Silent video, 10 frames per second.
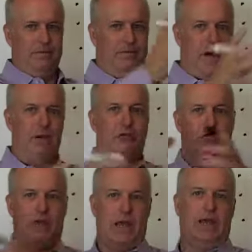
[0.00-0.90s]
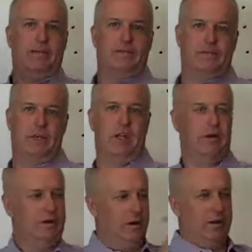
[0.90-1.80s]
value chain? You
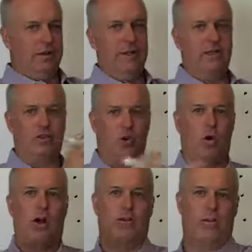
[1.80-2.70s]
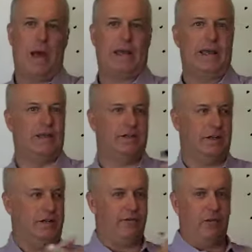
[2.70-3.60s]
know, leads, core offer, back end. Is
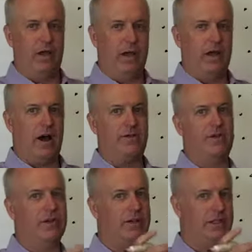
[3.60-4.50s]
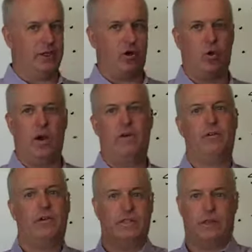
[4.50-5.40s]
it a front end offer? Is it a core
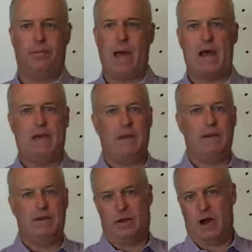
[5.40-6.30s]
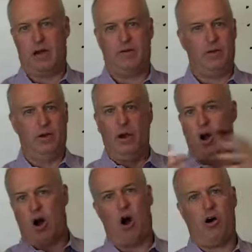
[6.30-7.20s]
offer? Is it a back end offer?
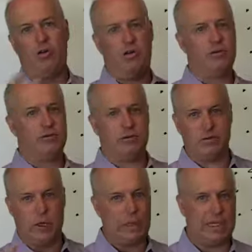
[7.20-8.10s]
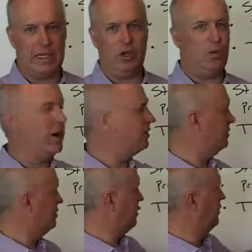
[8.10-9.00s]
All those are the key
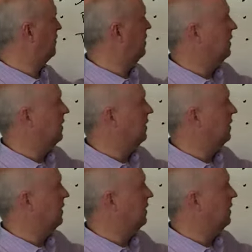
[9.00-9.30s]
questions of